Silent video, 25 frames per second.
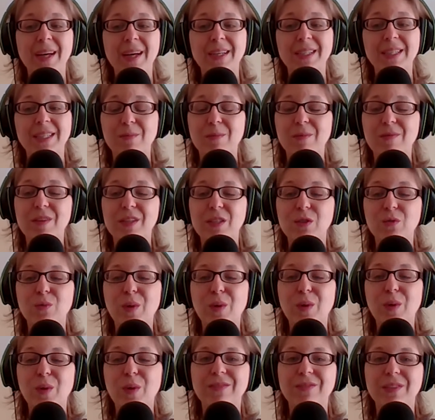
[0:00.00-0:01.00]
some of this
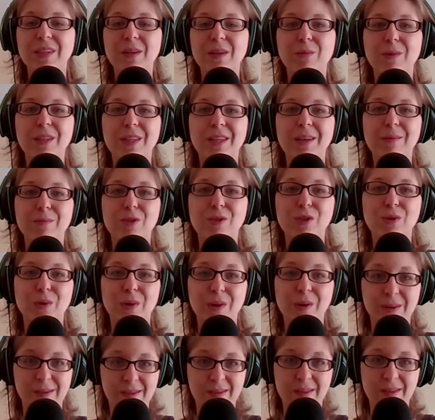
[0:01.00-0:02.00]
weightlifting with, I'm
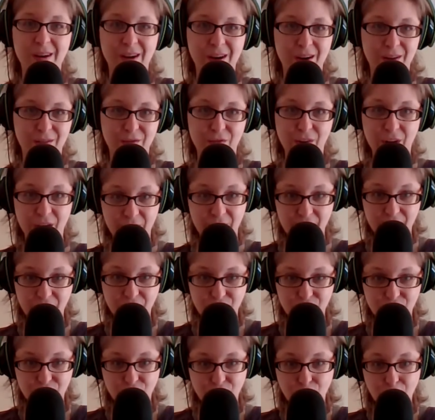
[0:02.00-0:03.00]
sure, not very
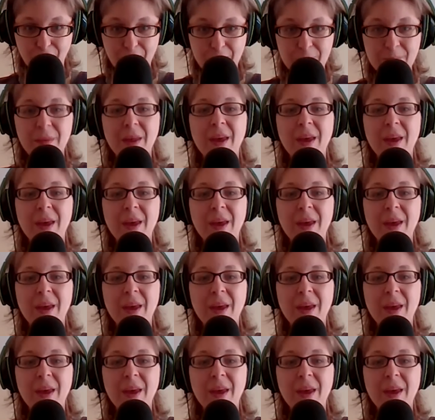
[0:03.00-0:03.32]
good form,